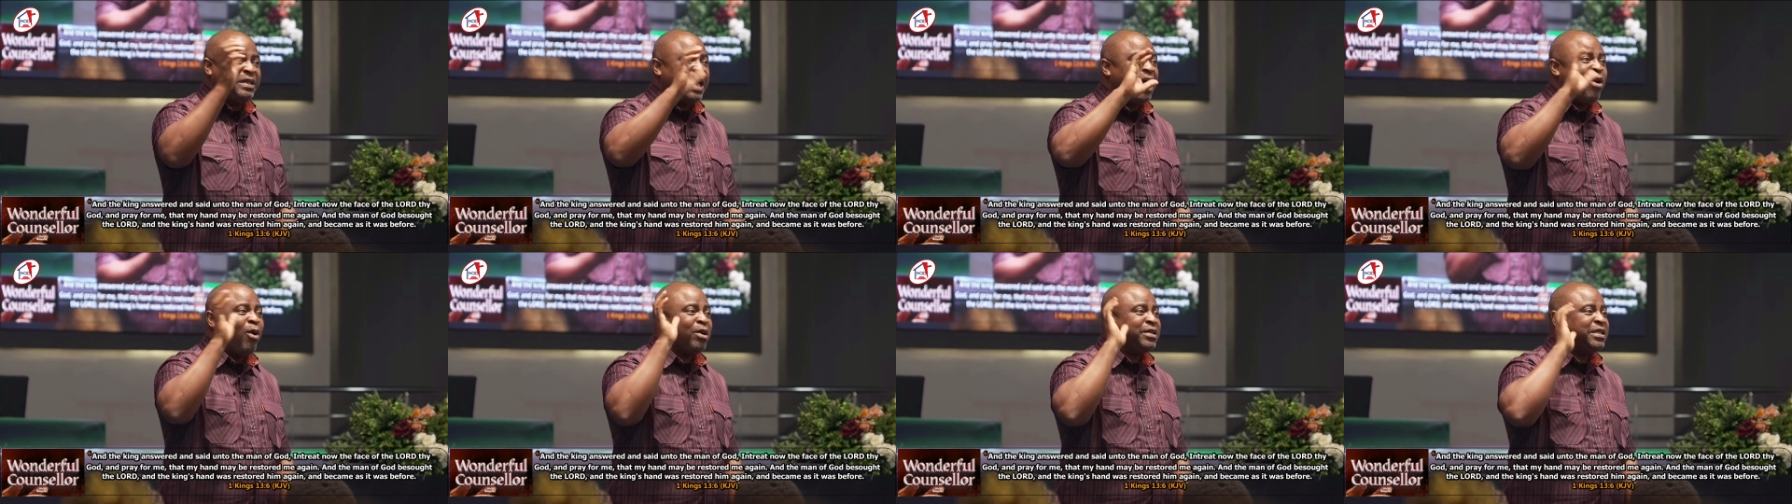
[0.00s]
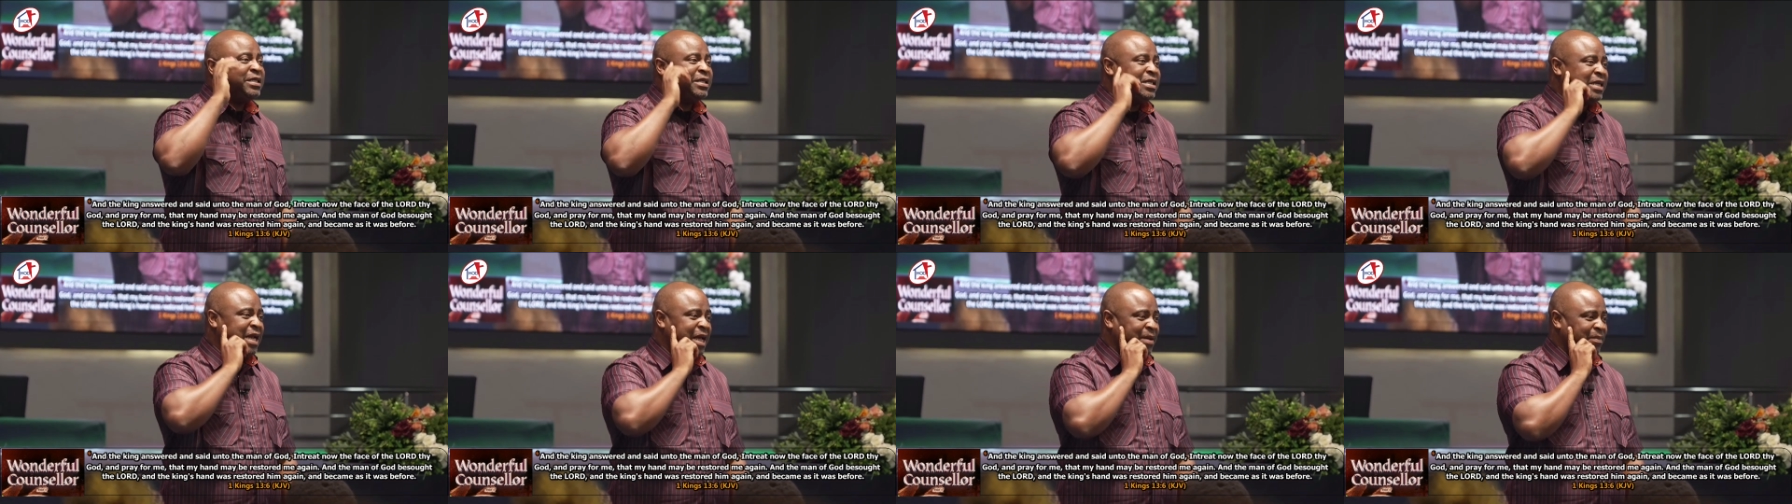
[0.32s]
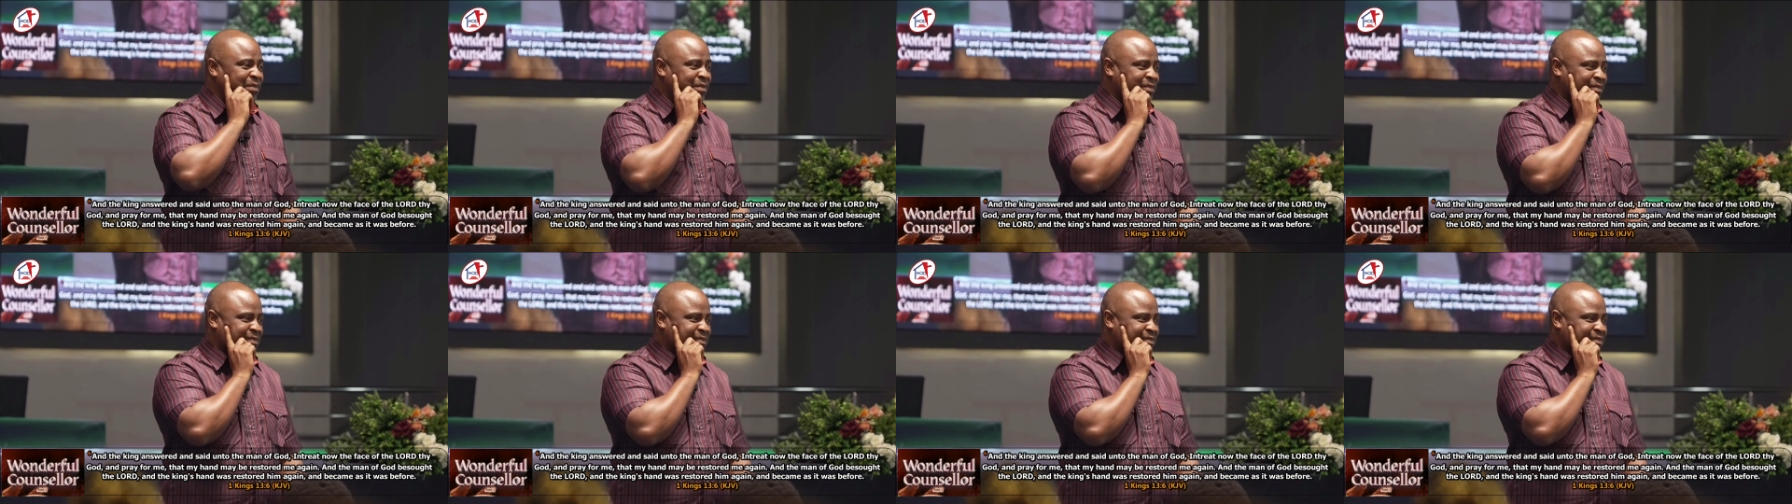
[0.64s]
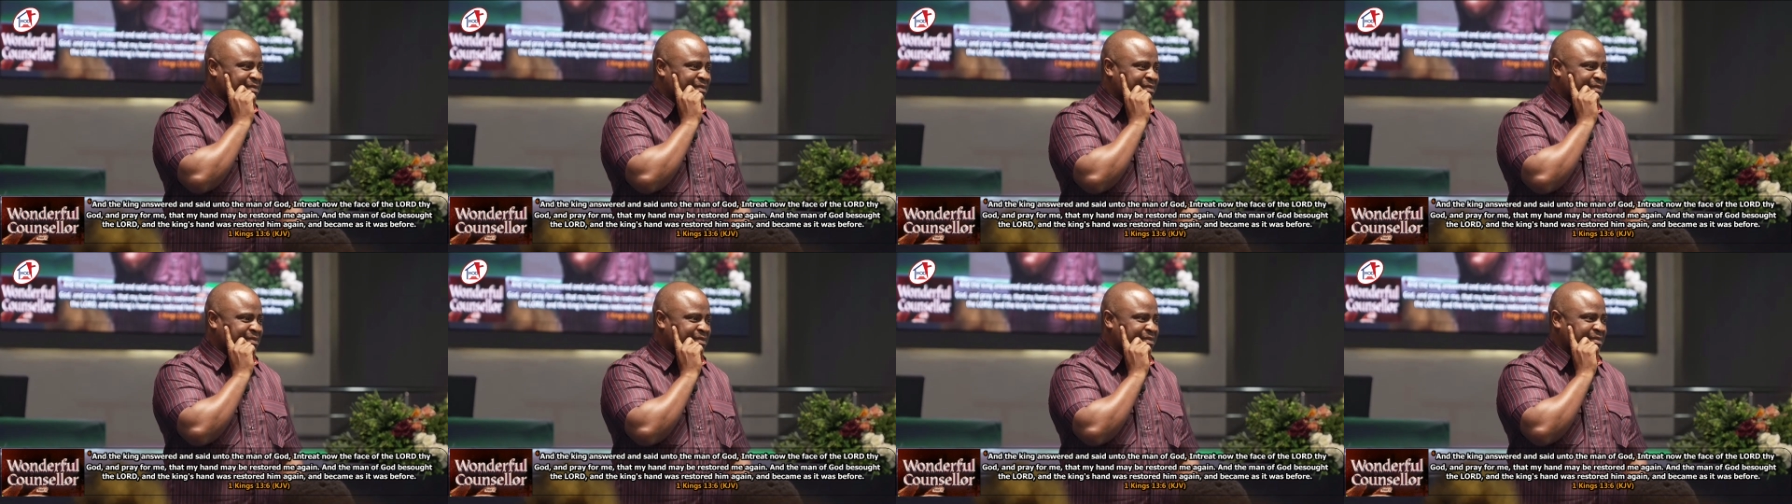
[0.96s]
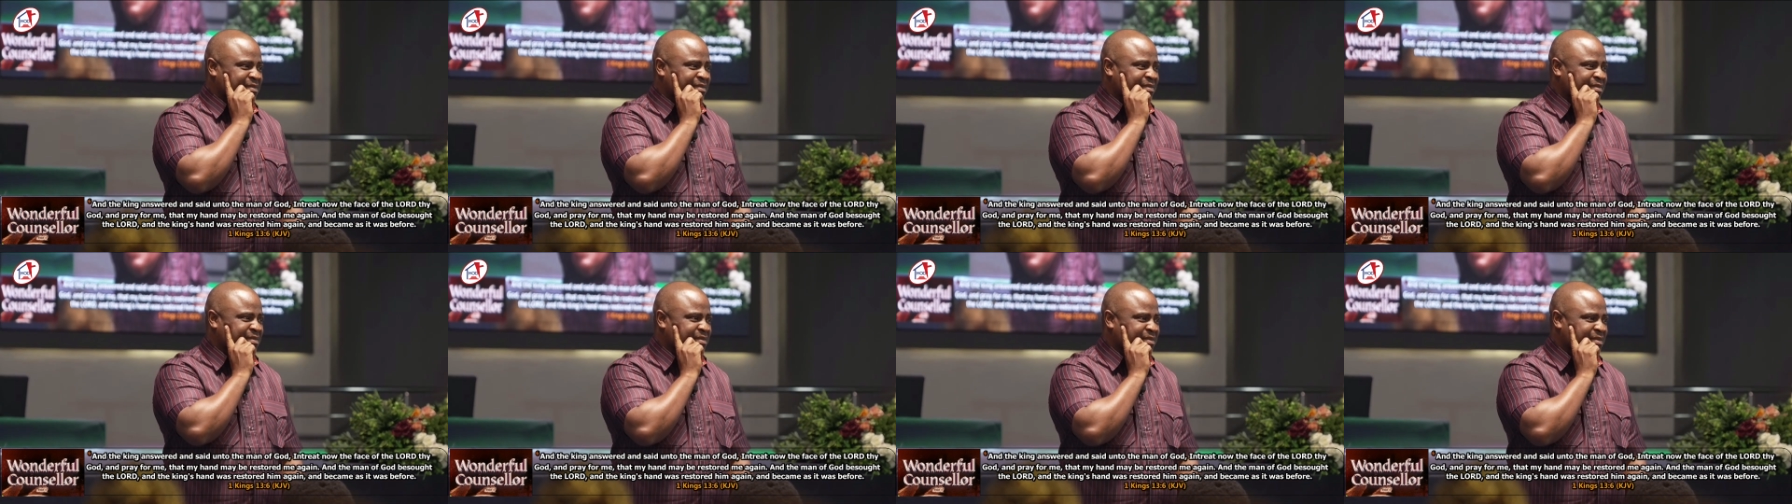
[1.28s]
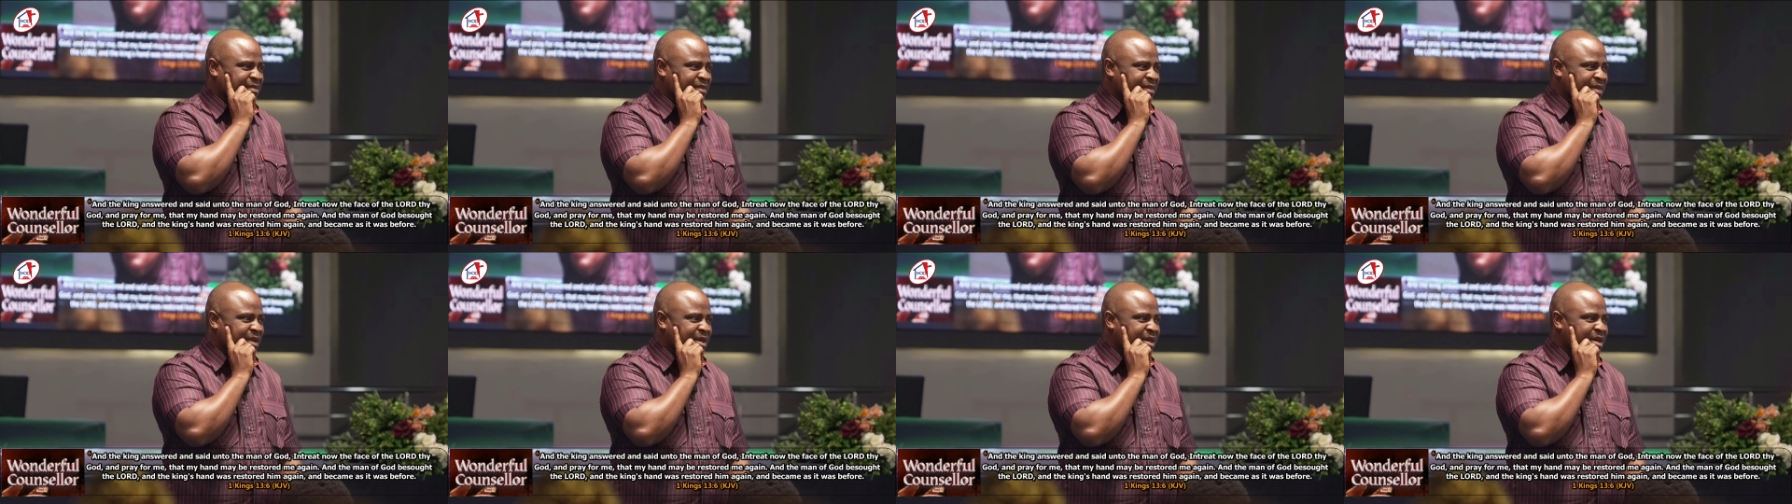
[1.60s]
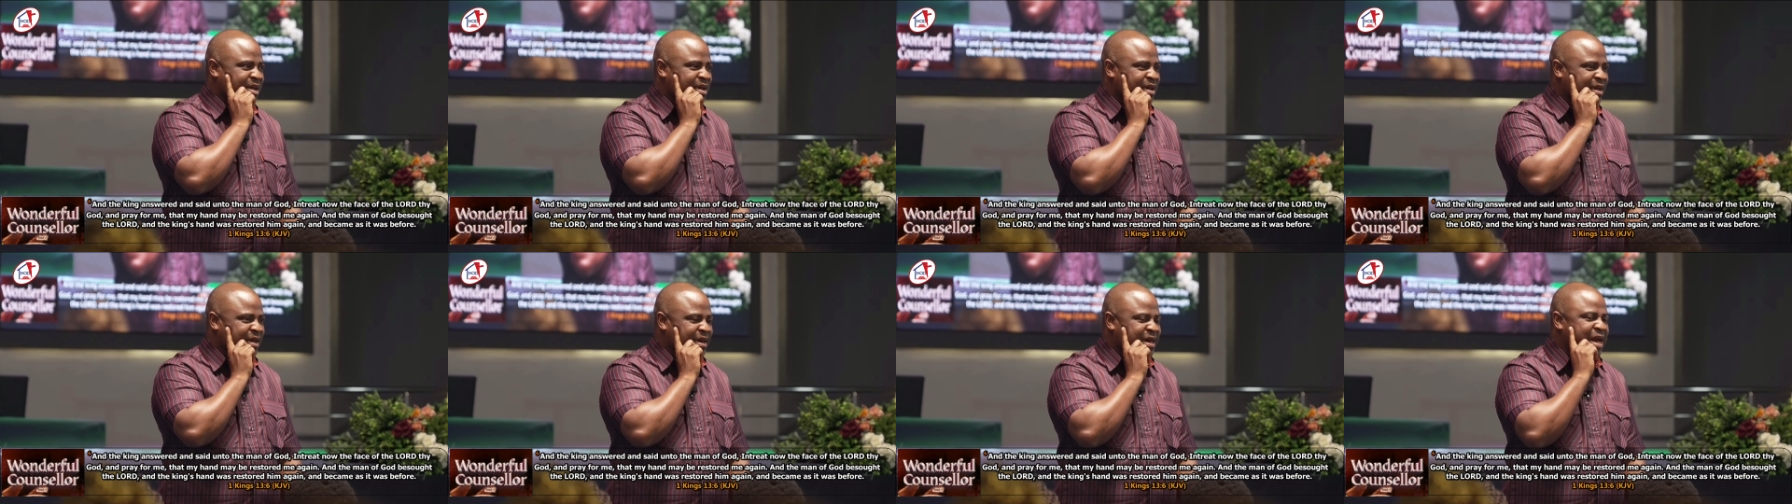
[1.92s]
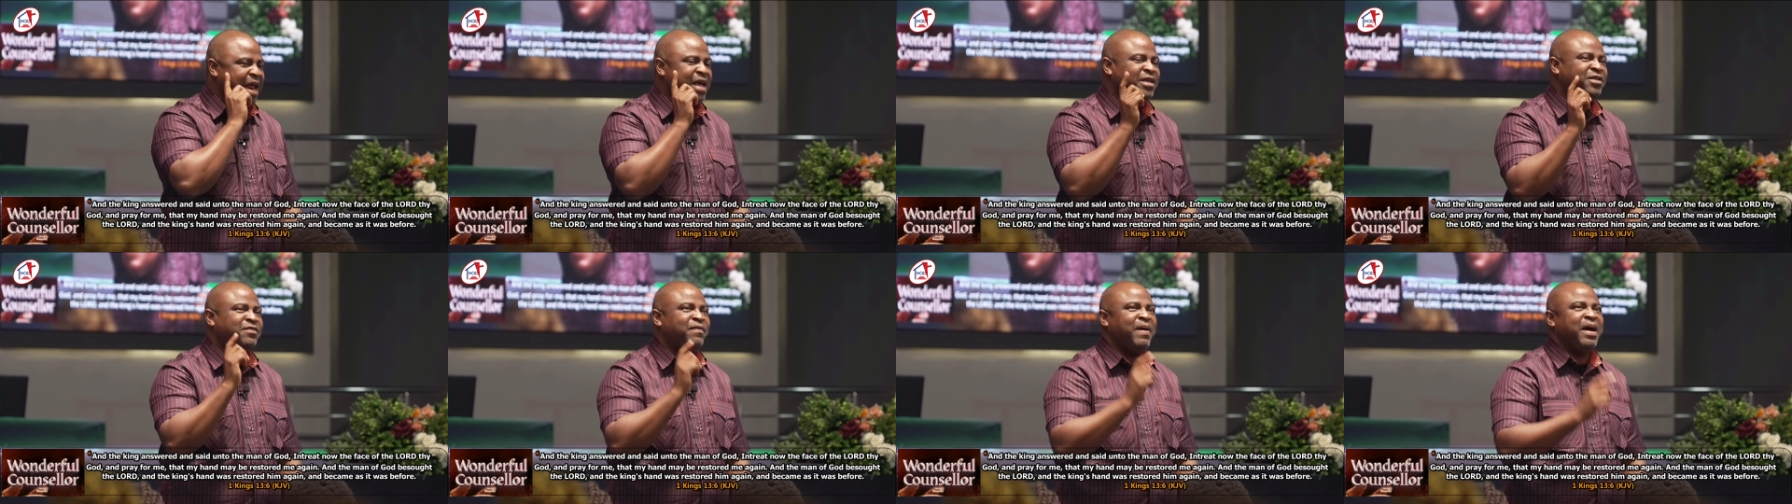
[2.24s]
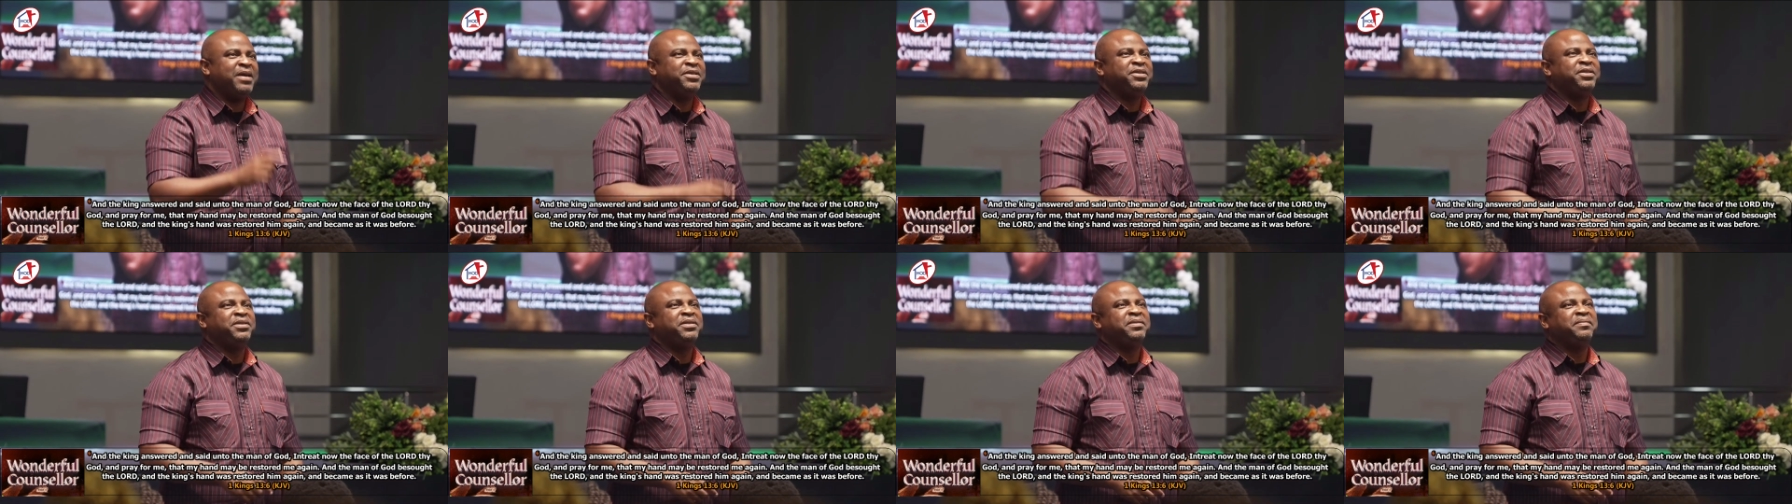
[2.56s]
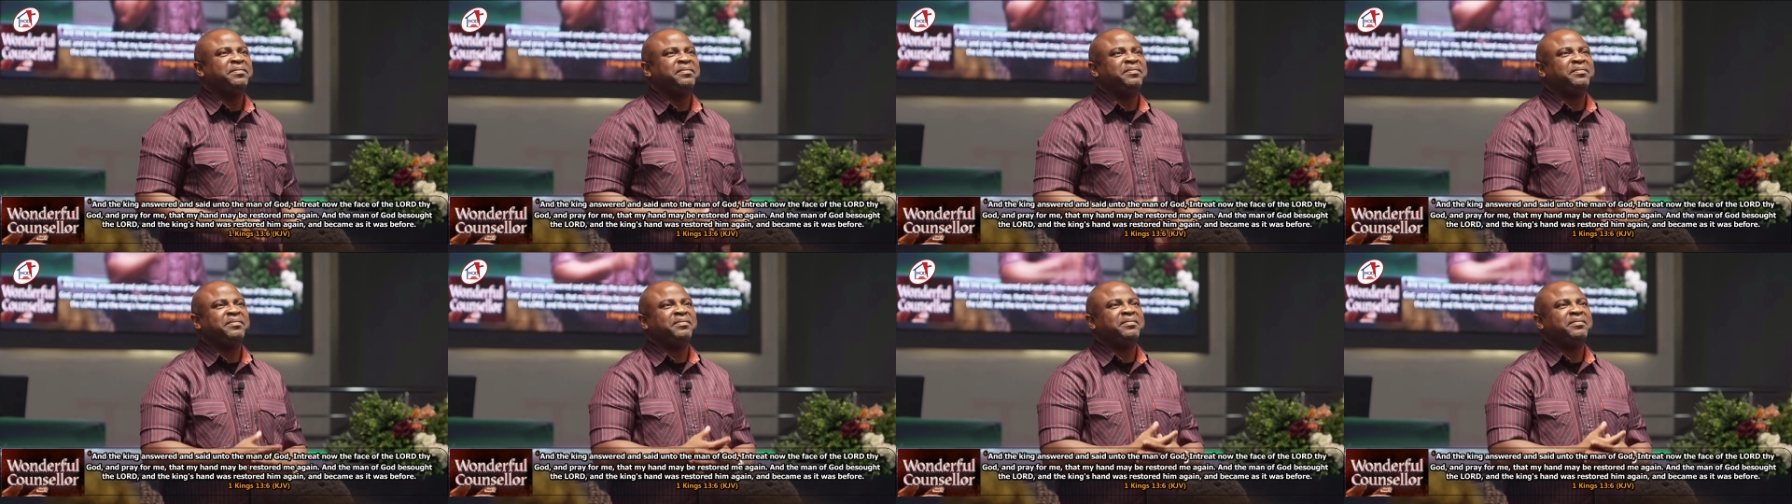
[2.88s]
even tell us his name. Next verse.